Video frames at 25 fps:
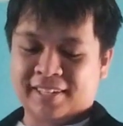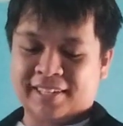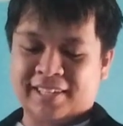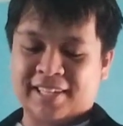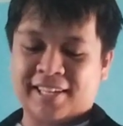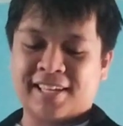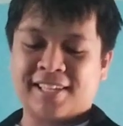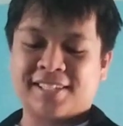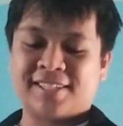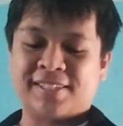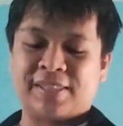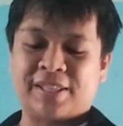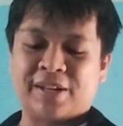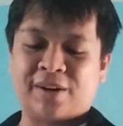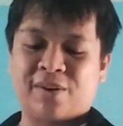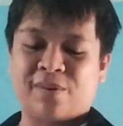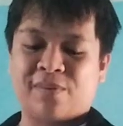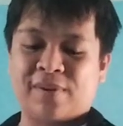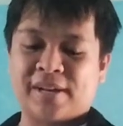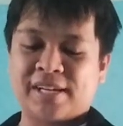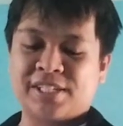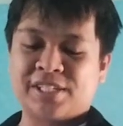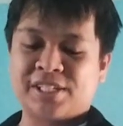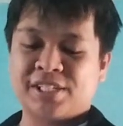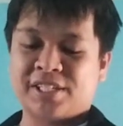Okay, so the
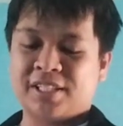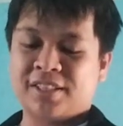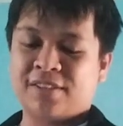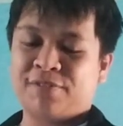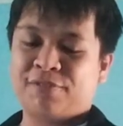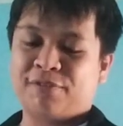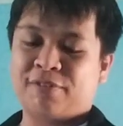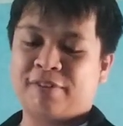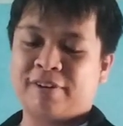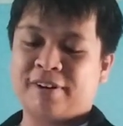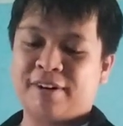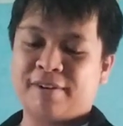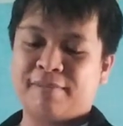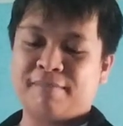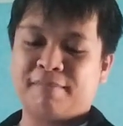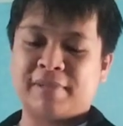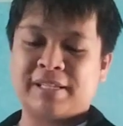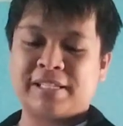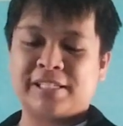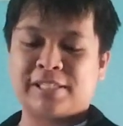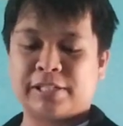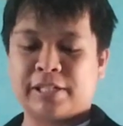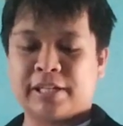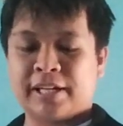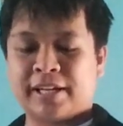question for
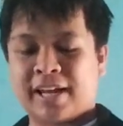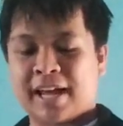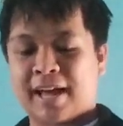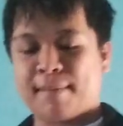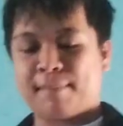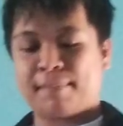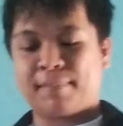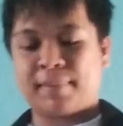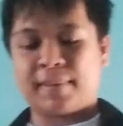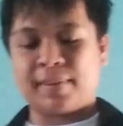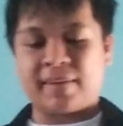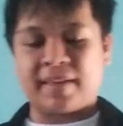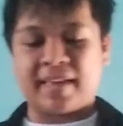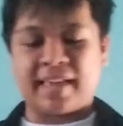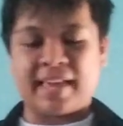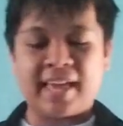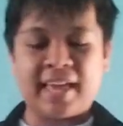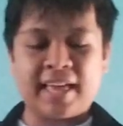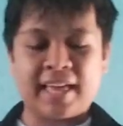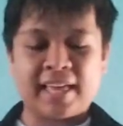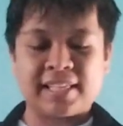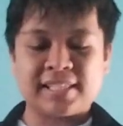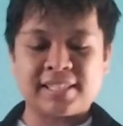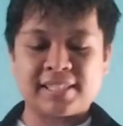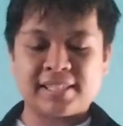Mr. Cambio
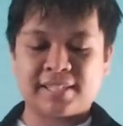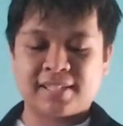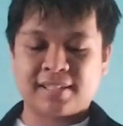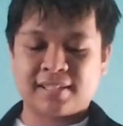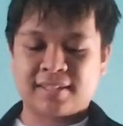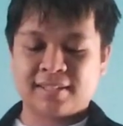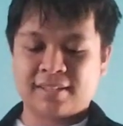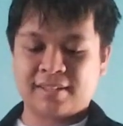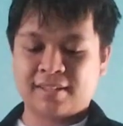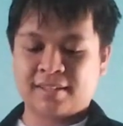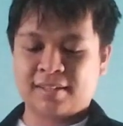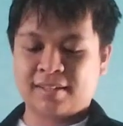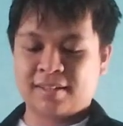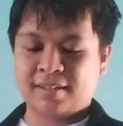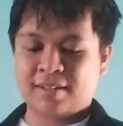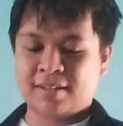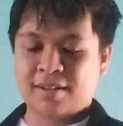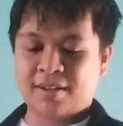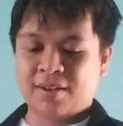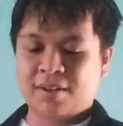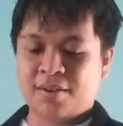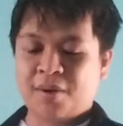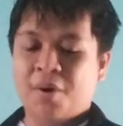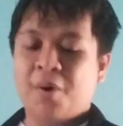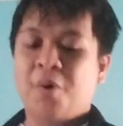is,
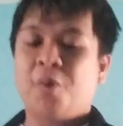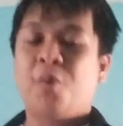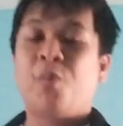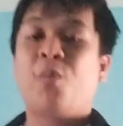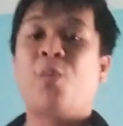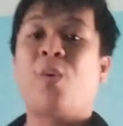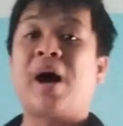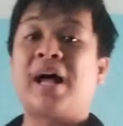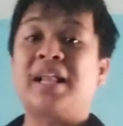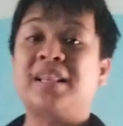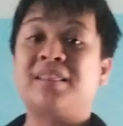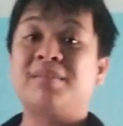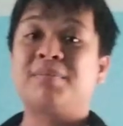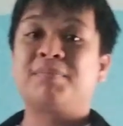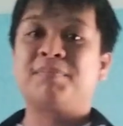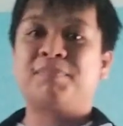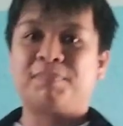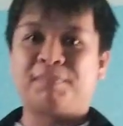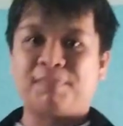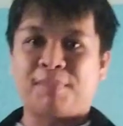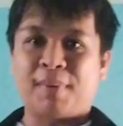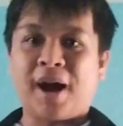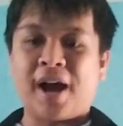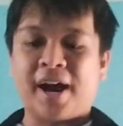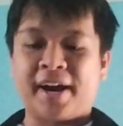what
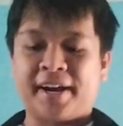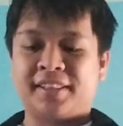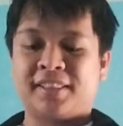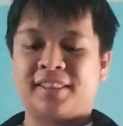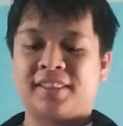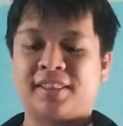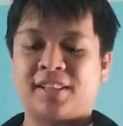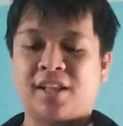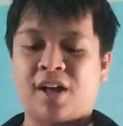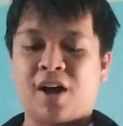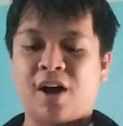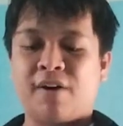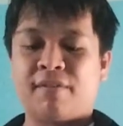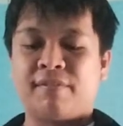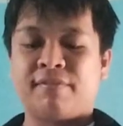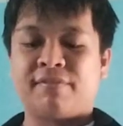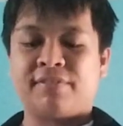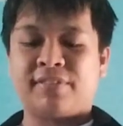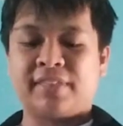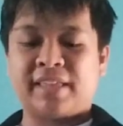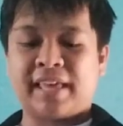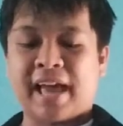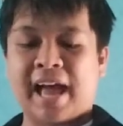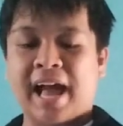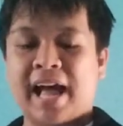part of
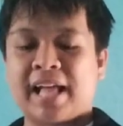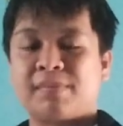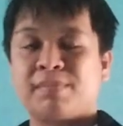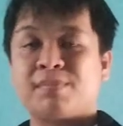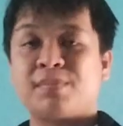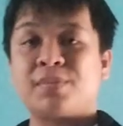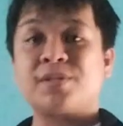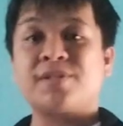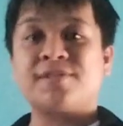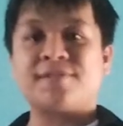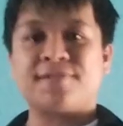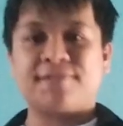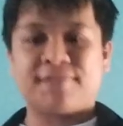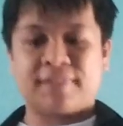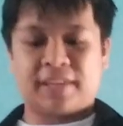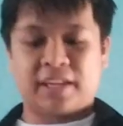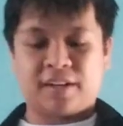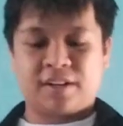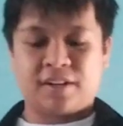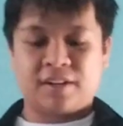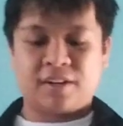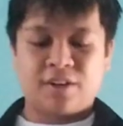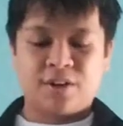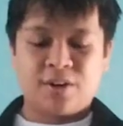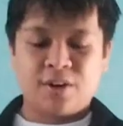the
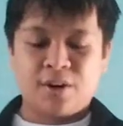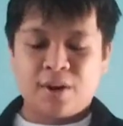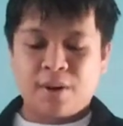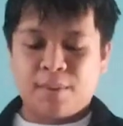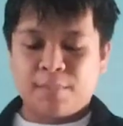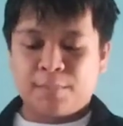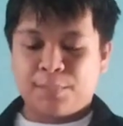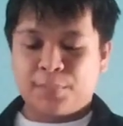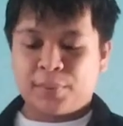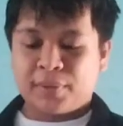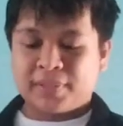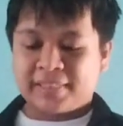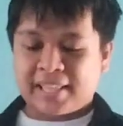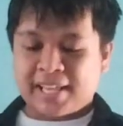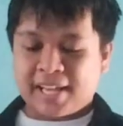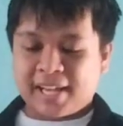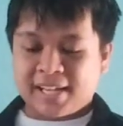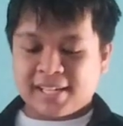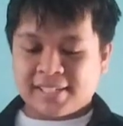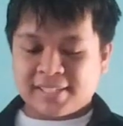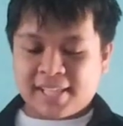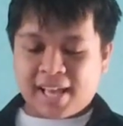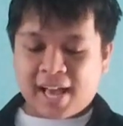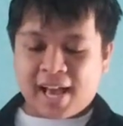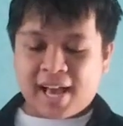atmosphere
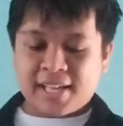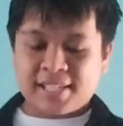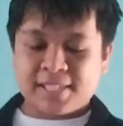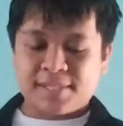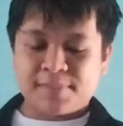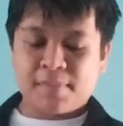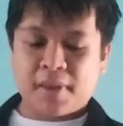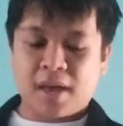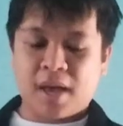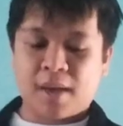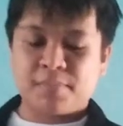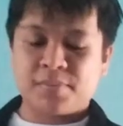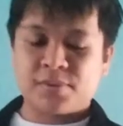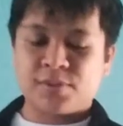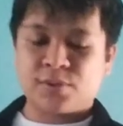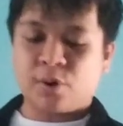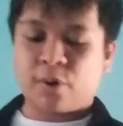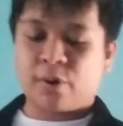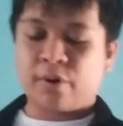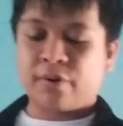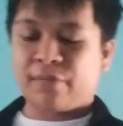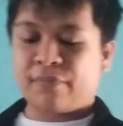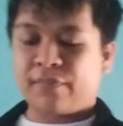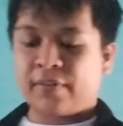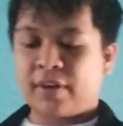protects us by
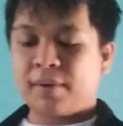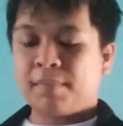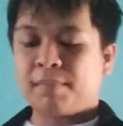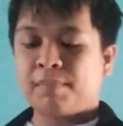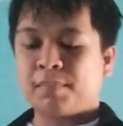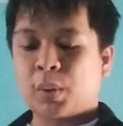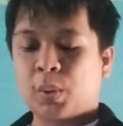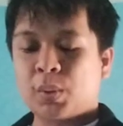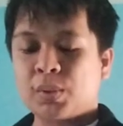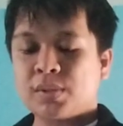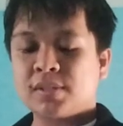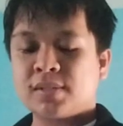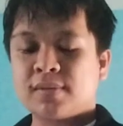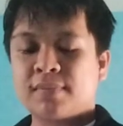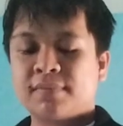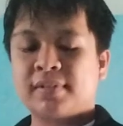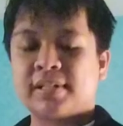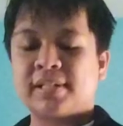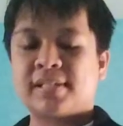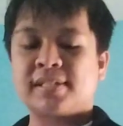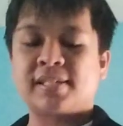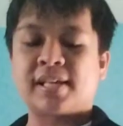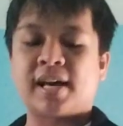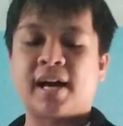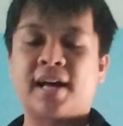absorbing most of the
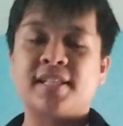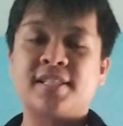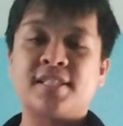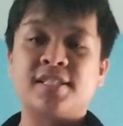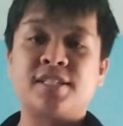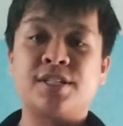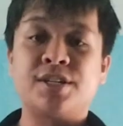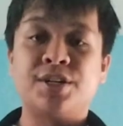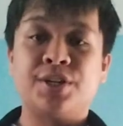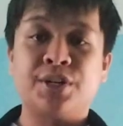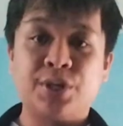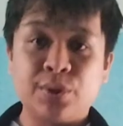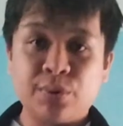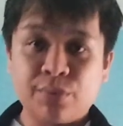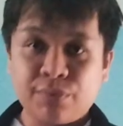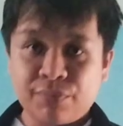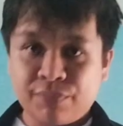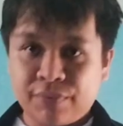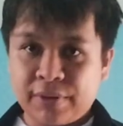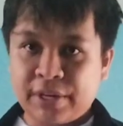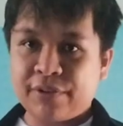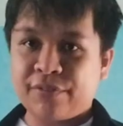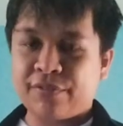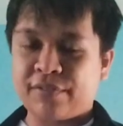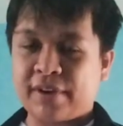sun's
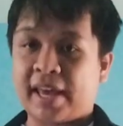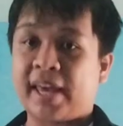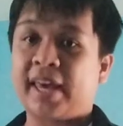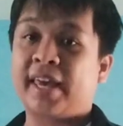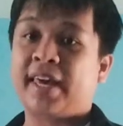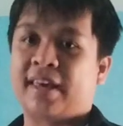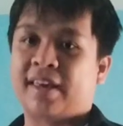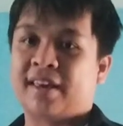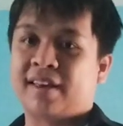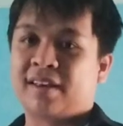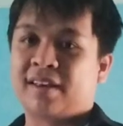UV ray?